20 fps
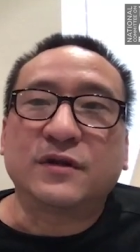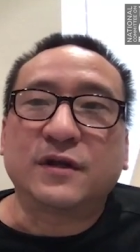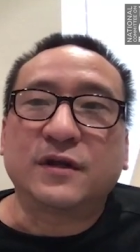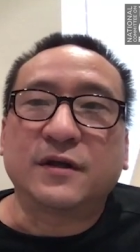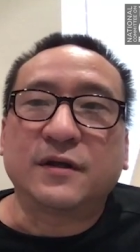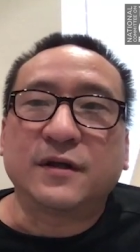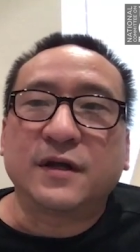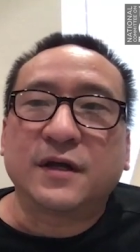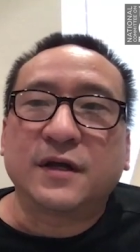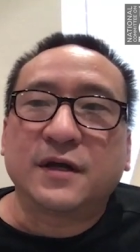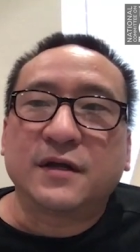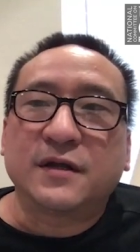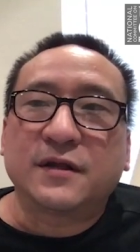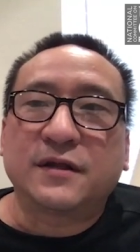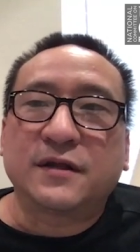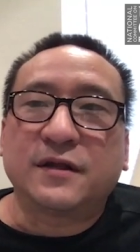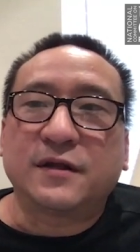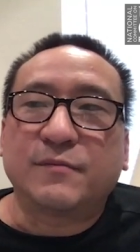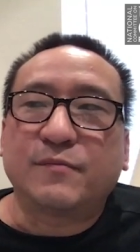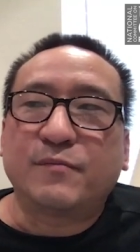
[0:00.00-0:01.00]
The,
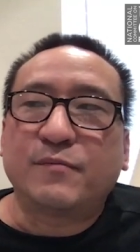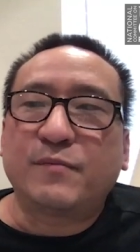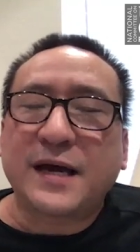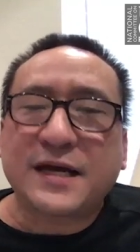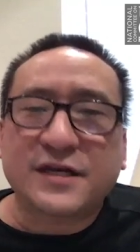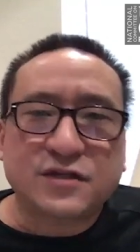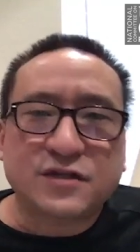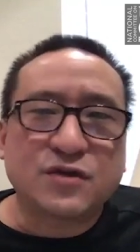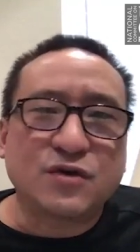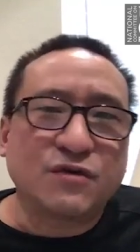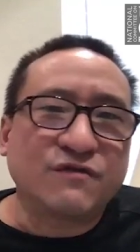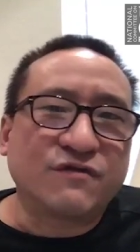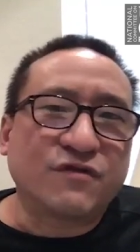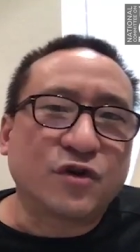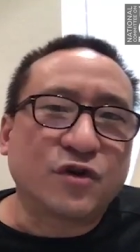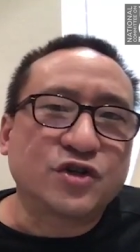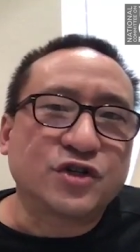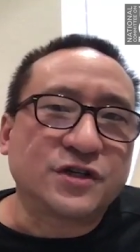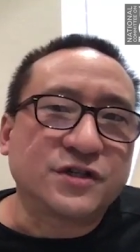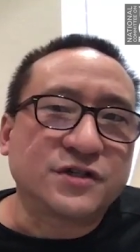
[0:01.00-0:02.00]
the best known
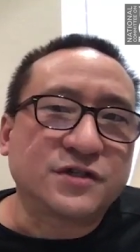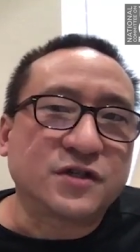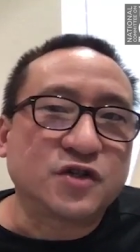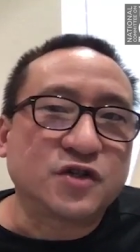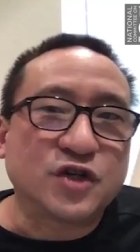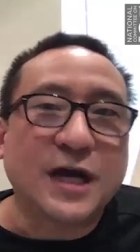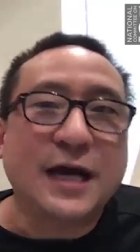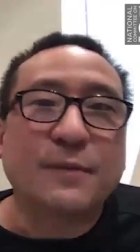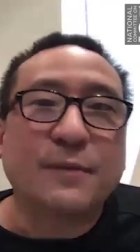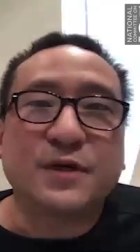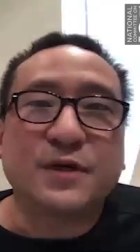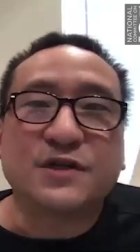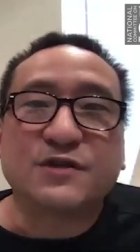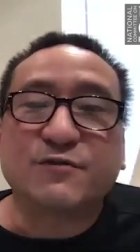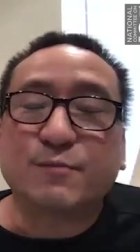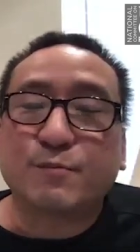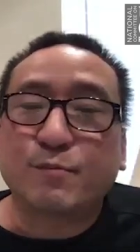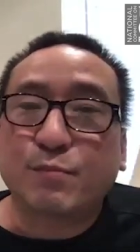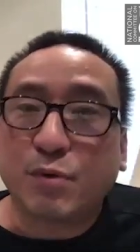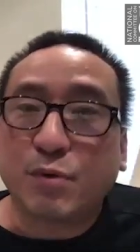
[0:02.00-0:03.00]
version is the Japanese
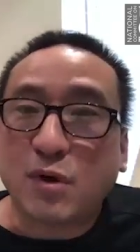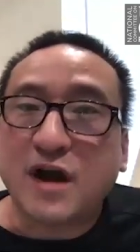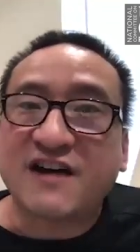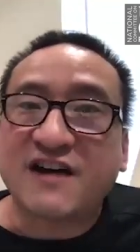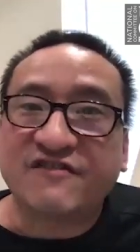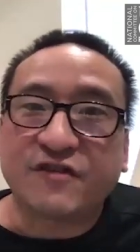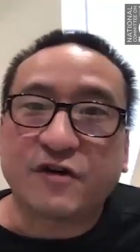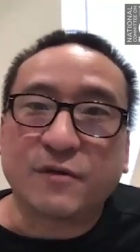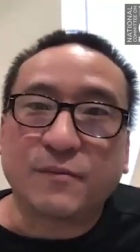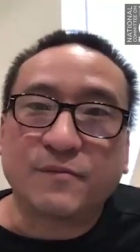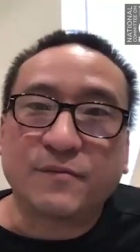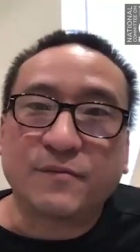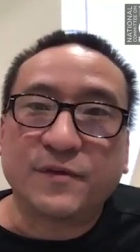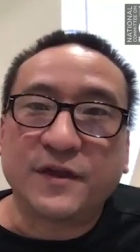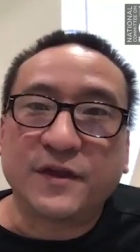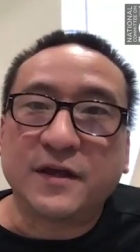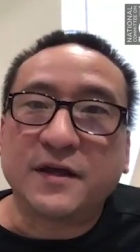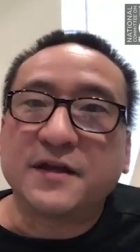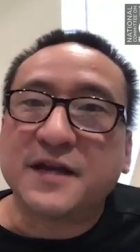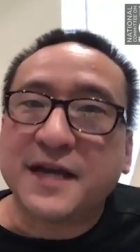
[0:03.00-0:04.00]
proverb
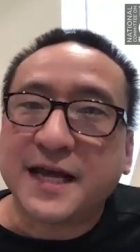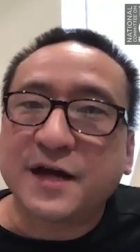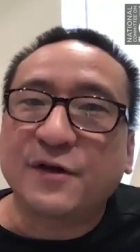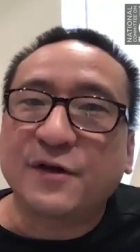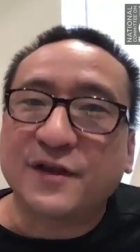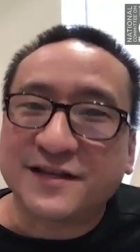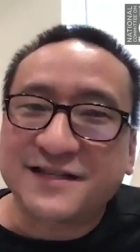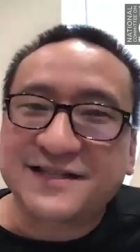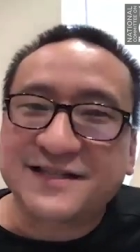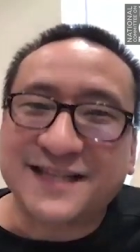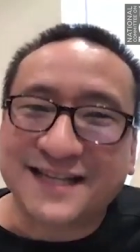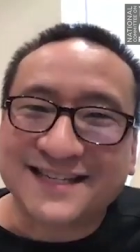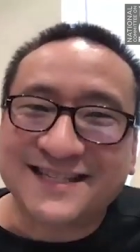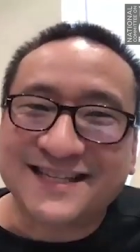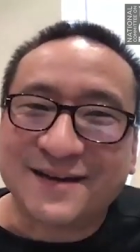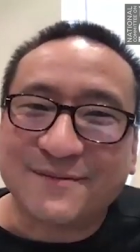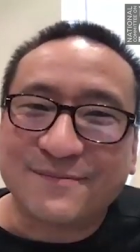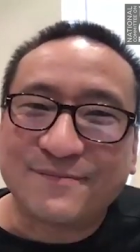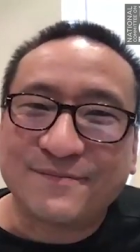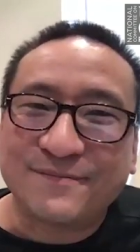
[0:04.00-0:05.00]
the nail that sticks
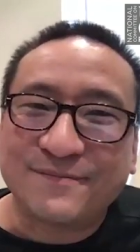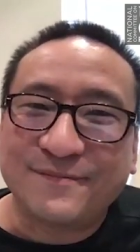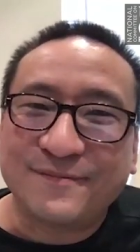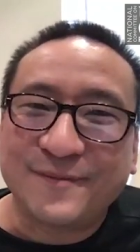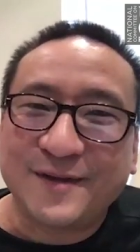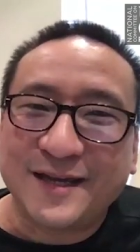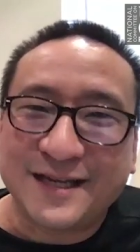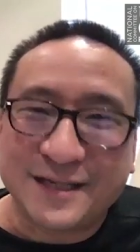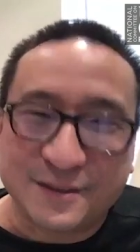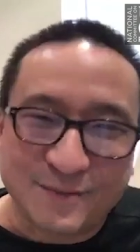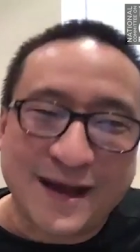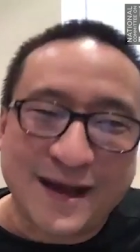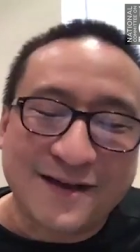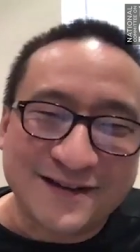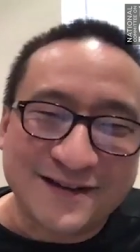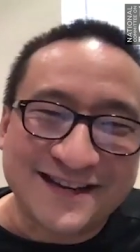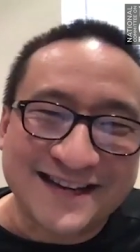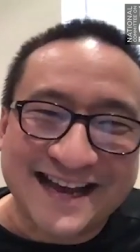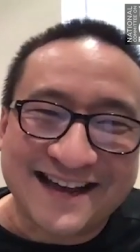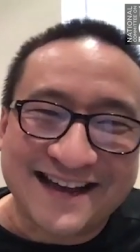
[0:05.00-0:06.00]
up is
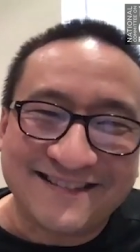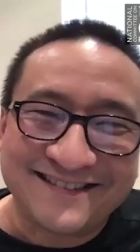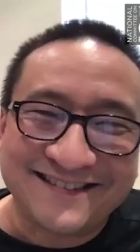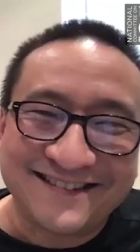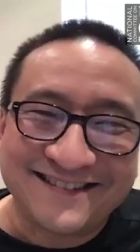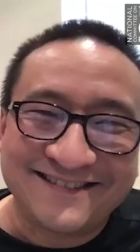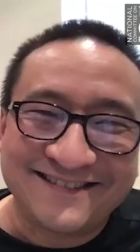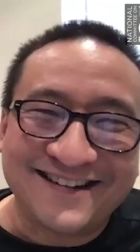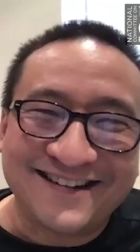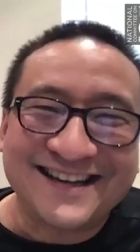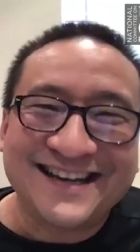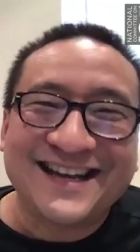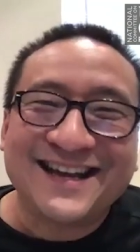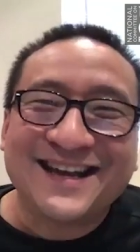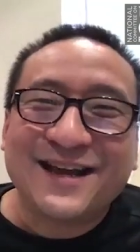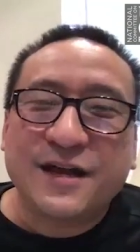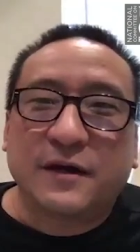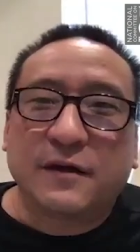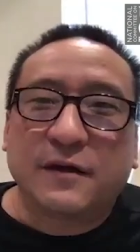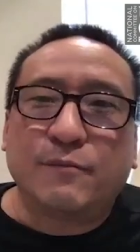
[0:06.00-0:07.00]
pounded down, right?
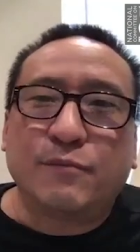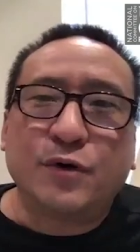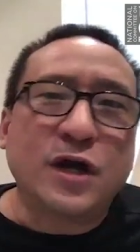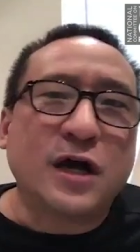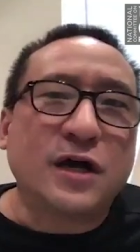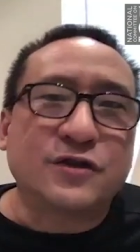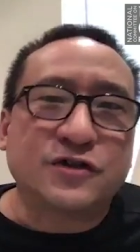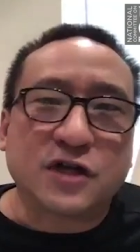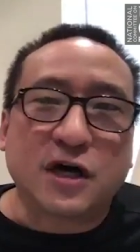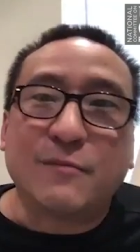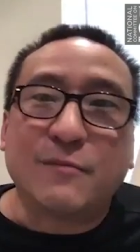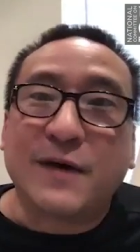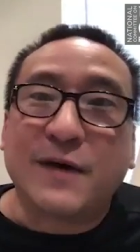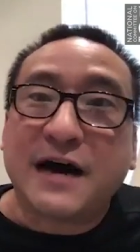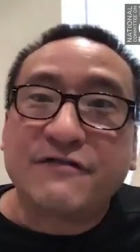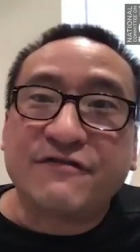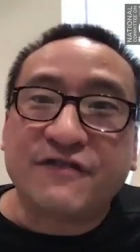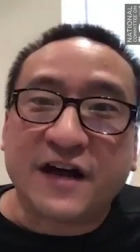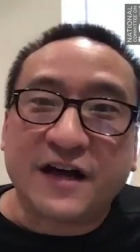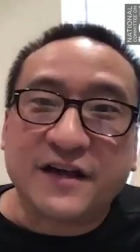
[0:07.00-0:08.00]
Buyao
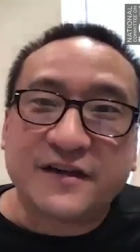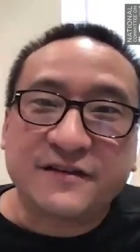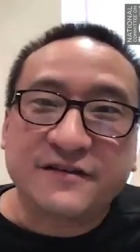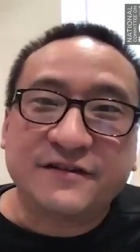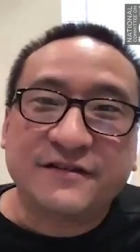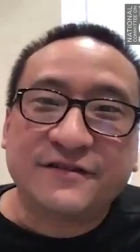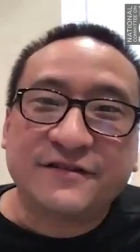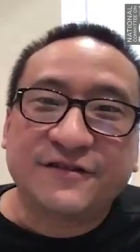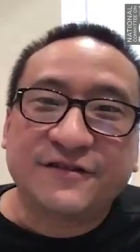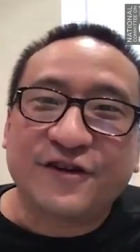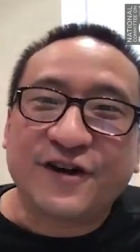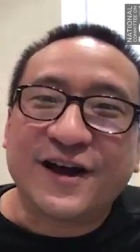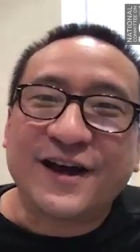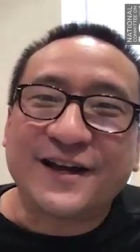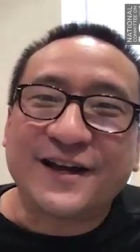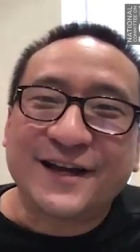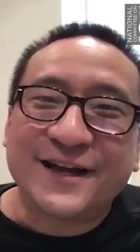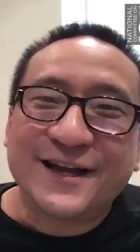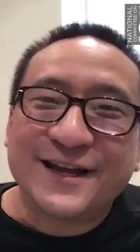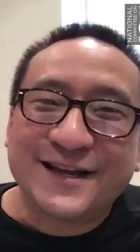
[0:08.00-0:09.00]
mafan,
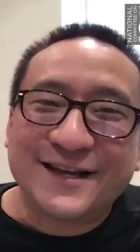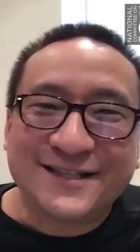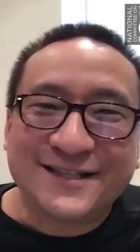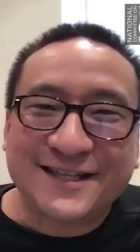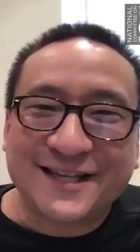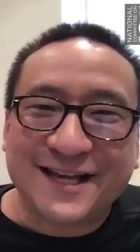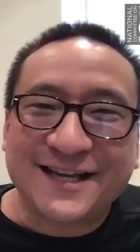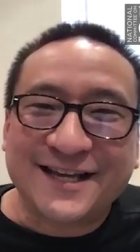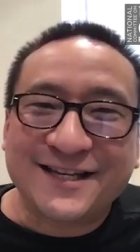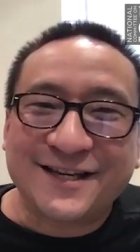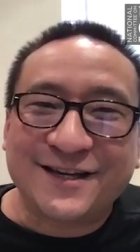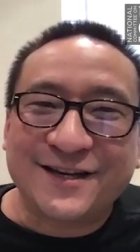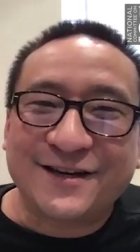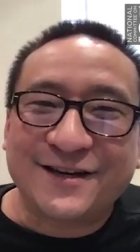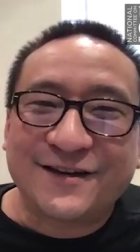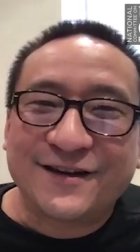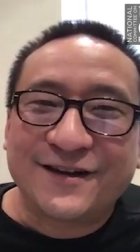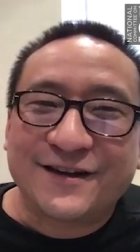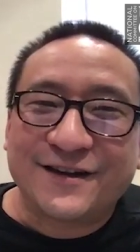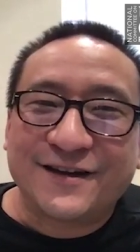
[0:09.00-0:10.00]
right? It's the
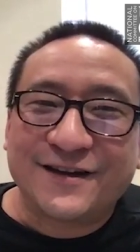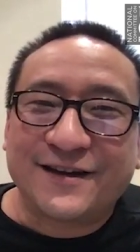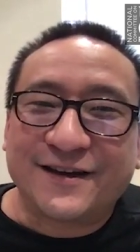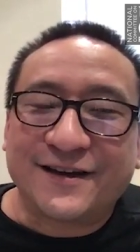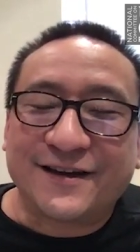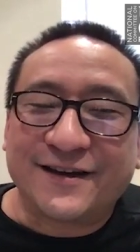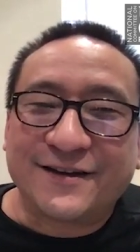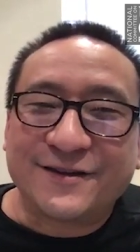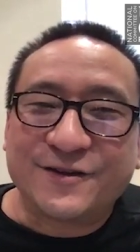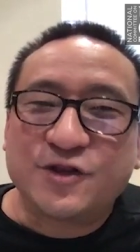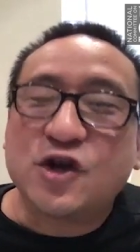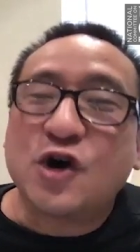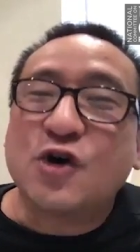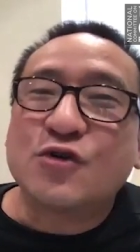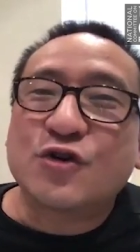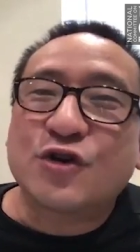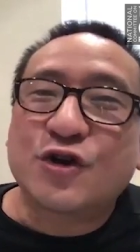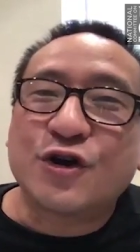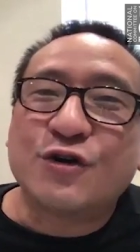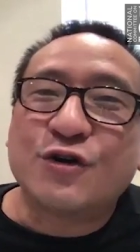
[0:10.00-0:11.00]
idea uh,
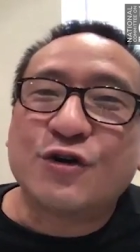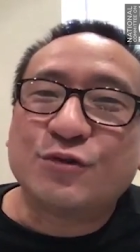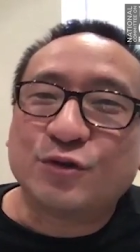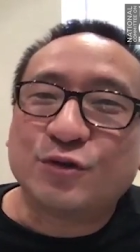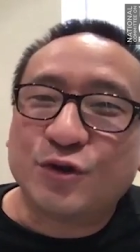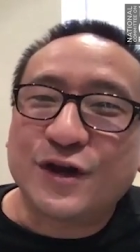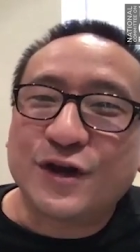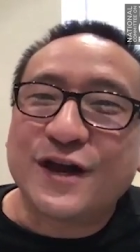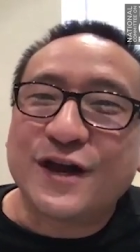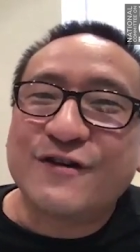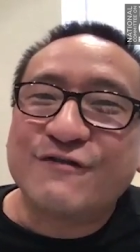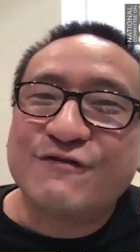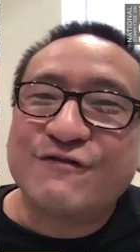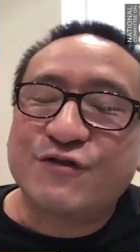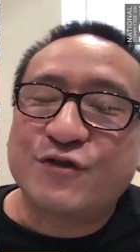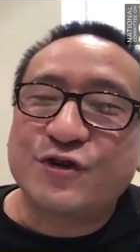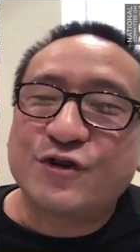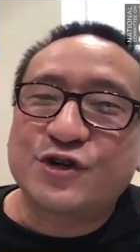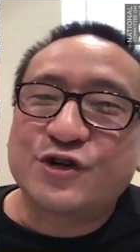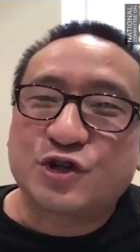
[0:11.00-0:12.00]
don't go looking
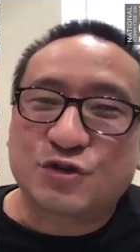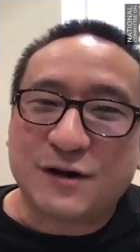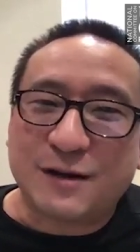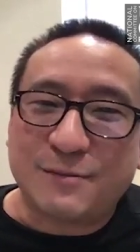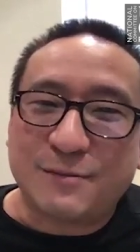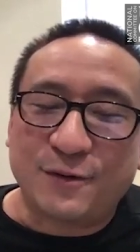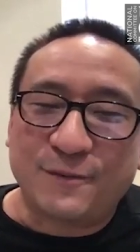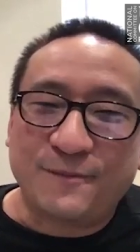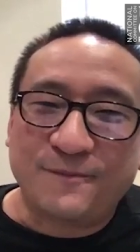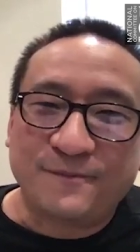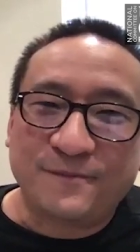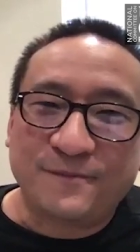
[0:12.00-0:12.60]
for trouble.